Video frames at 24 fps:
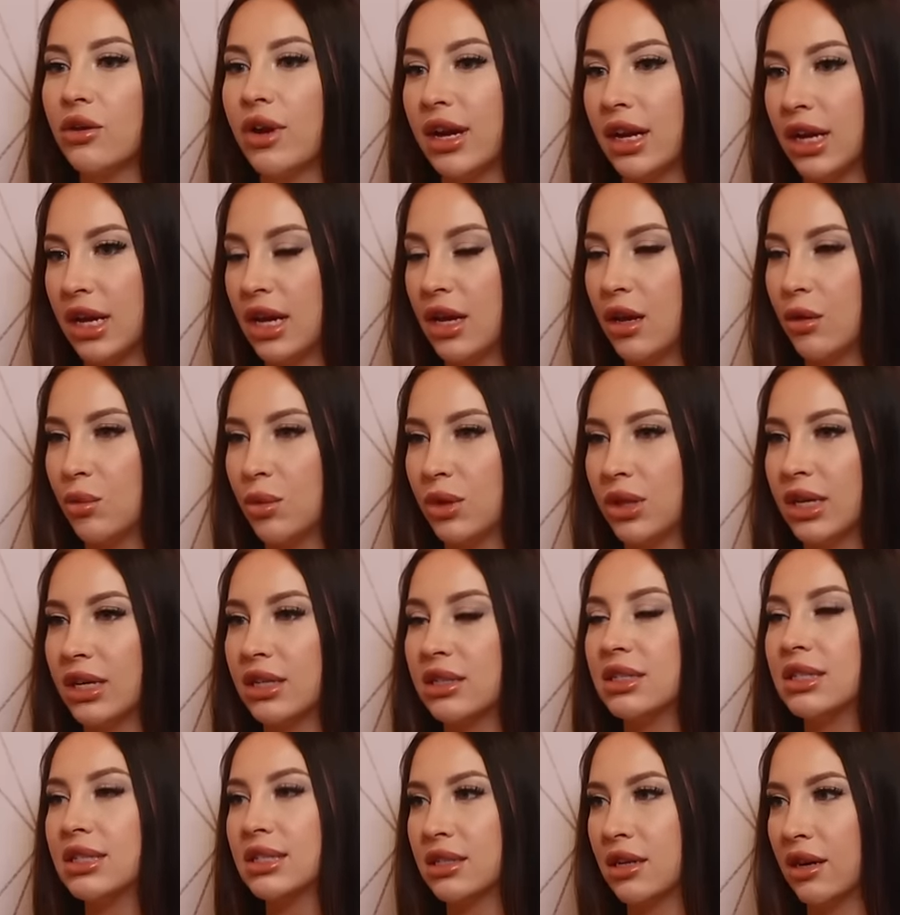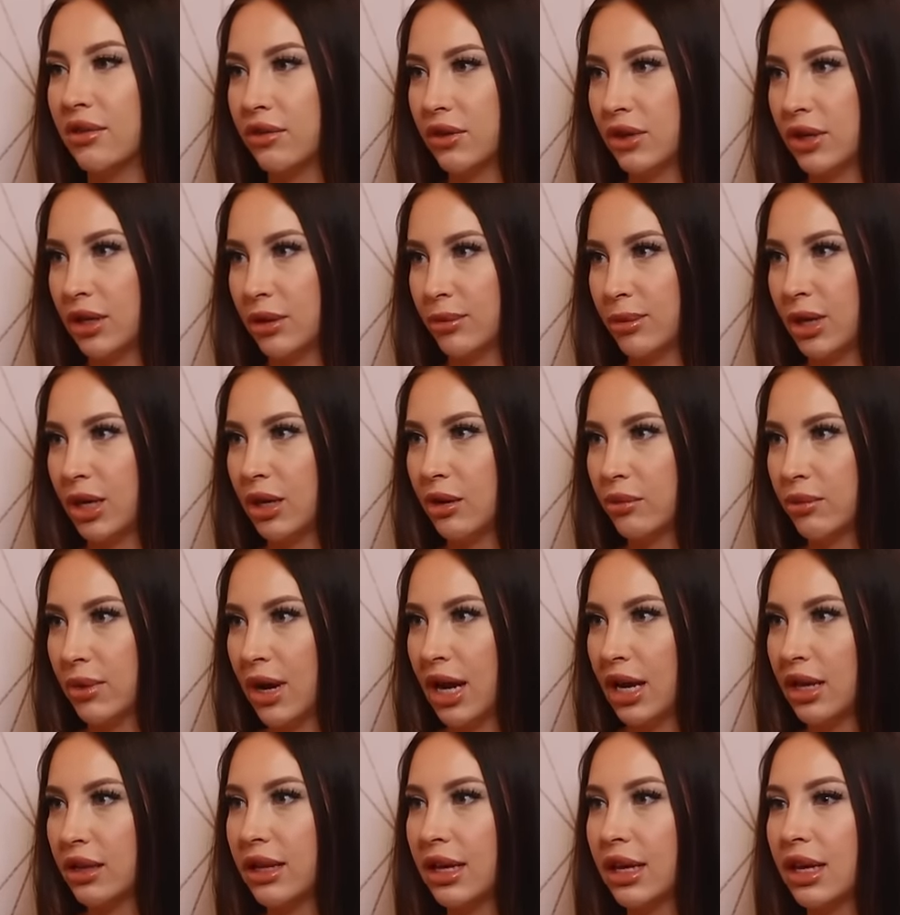credit him with like discovering me,
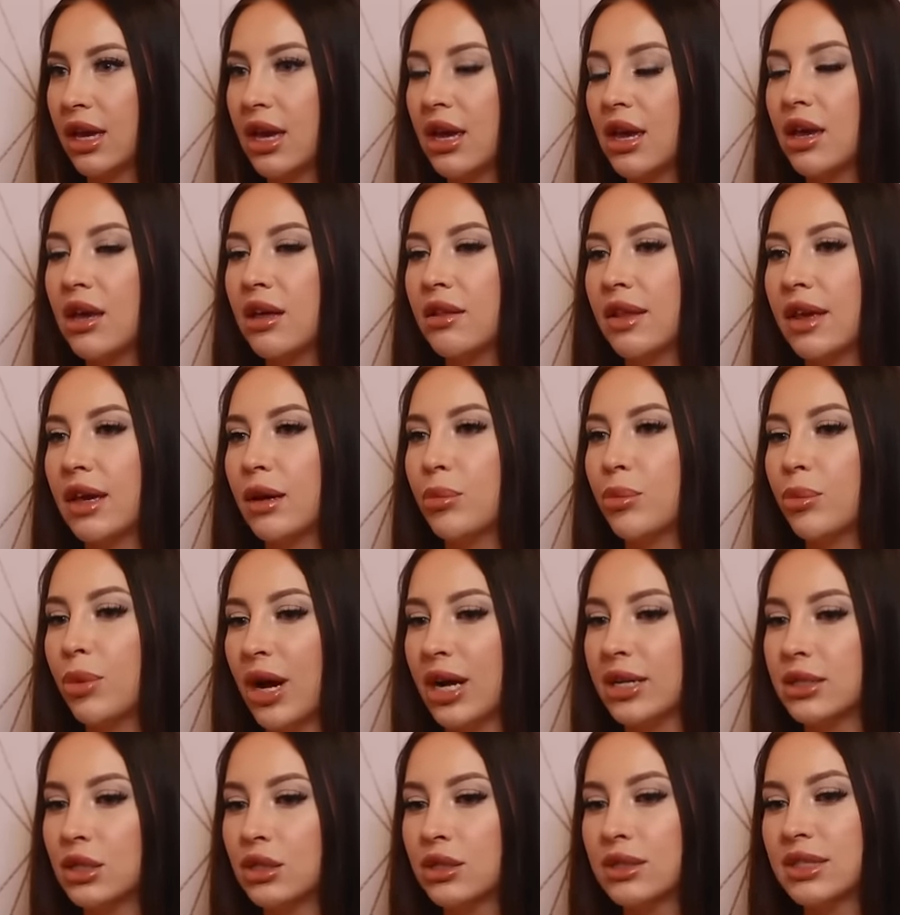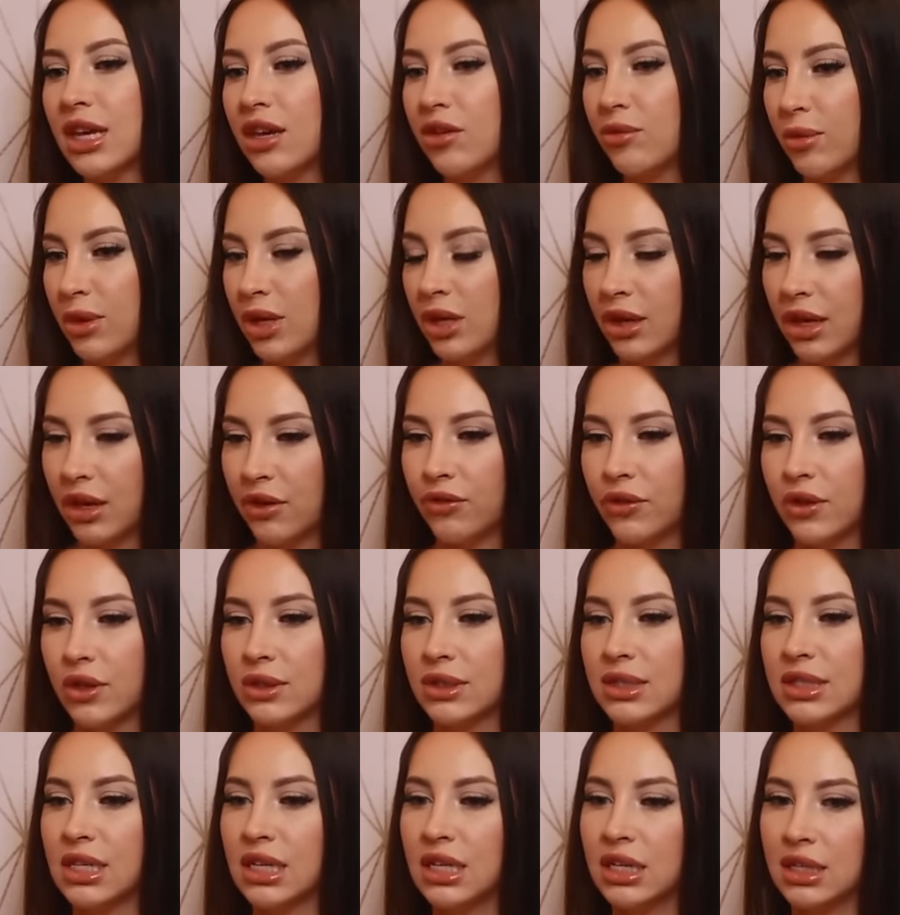right? Like like Brazzers gave me like
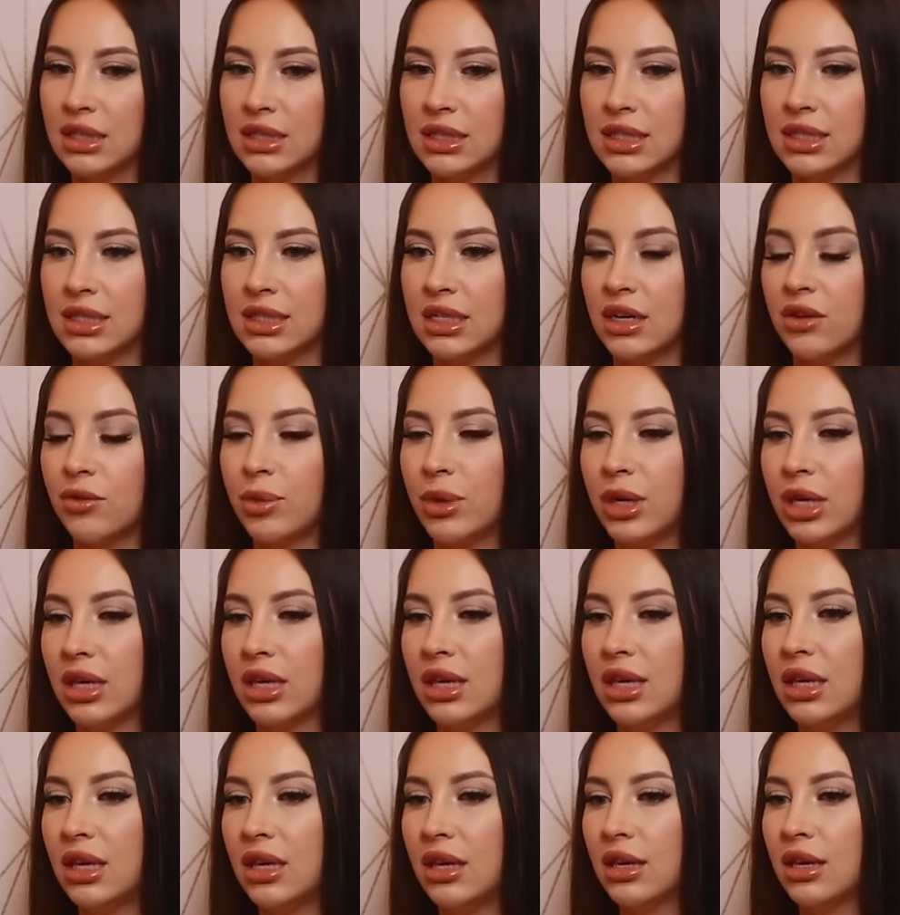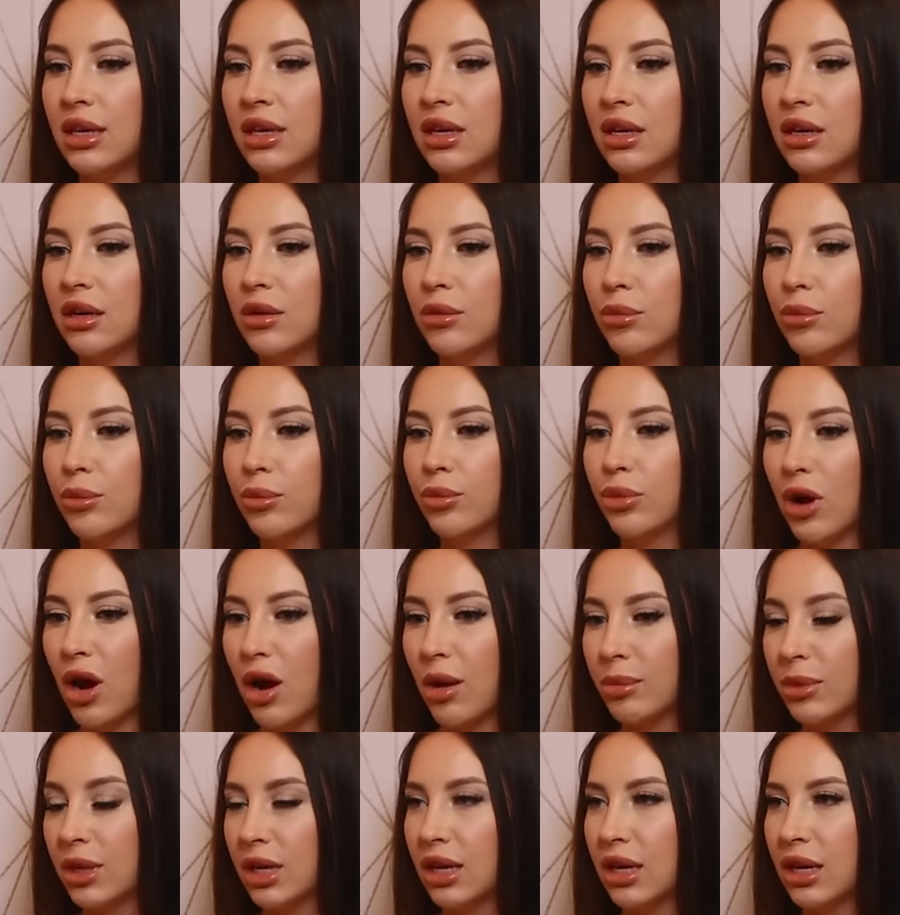first scenes and stuff, but he
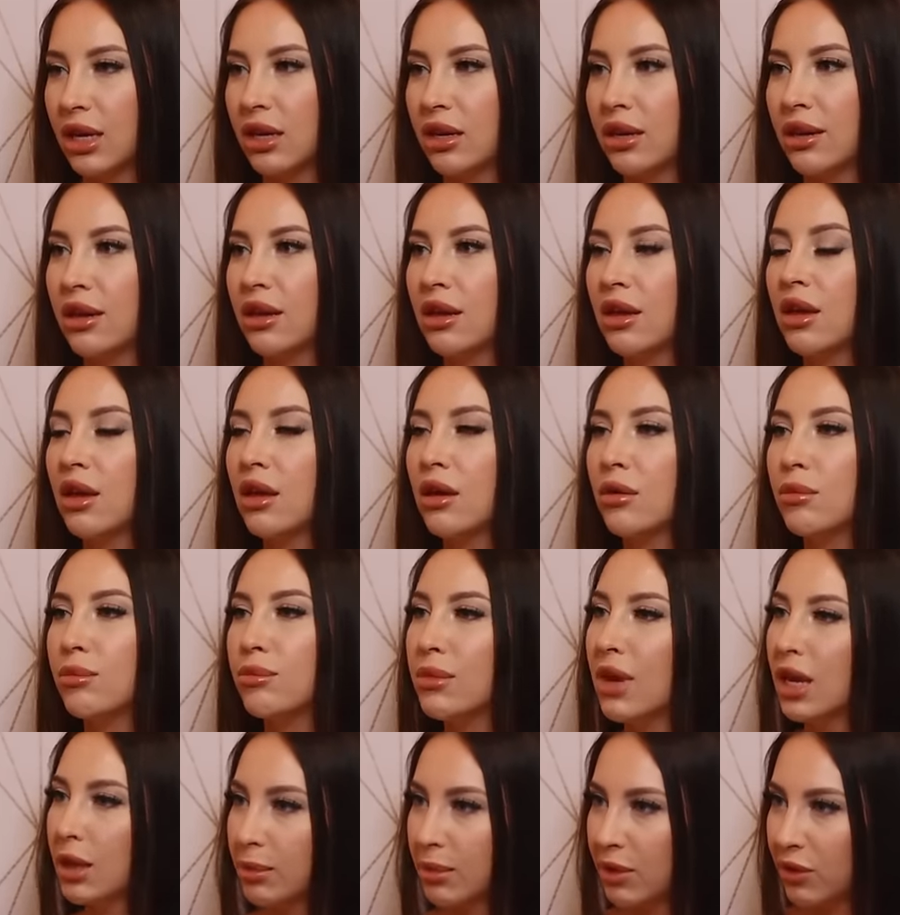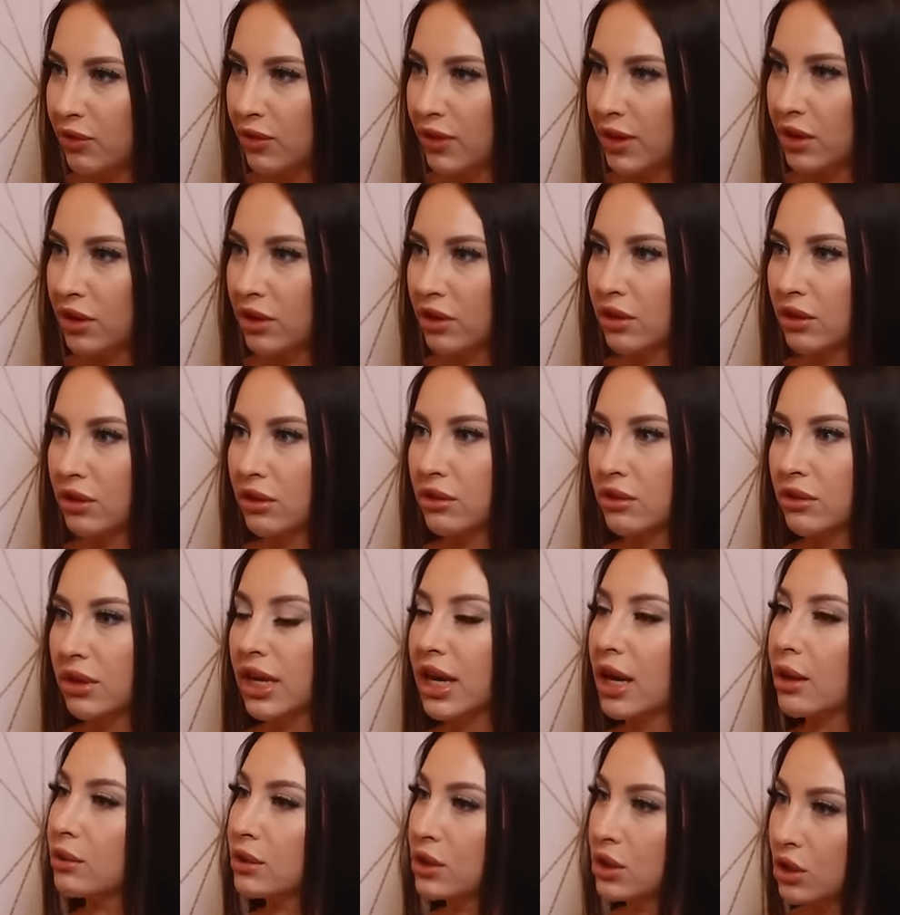brought me in made me feel
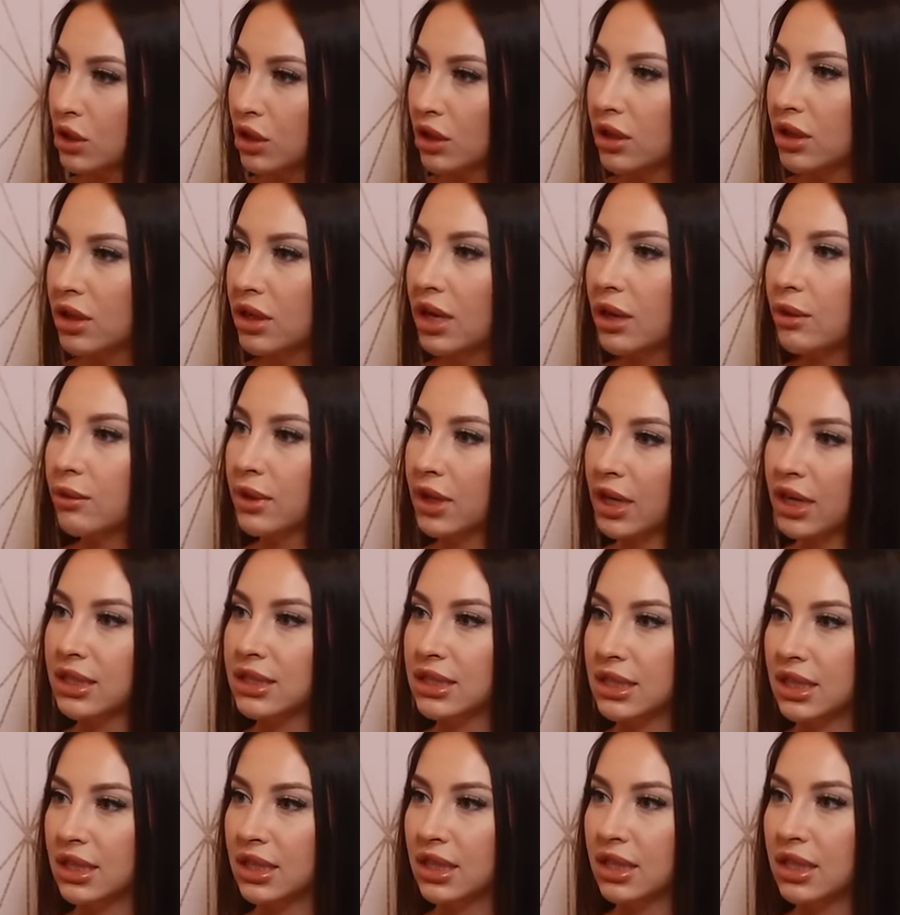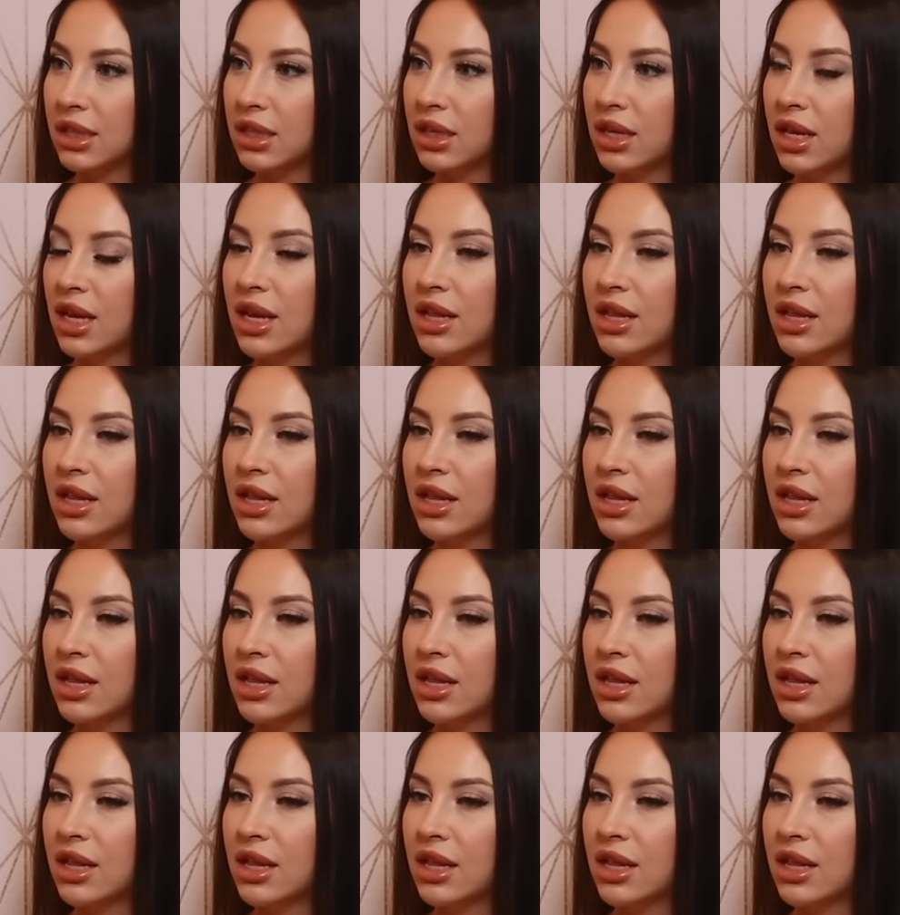like I was good at what I did,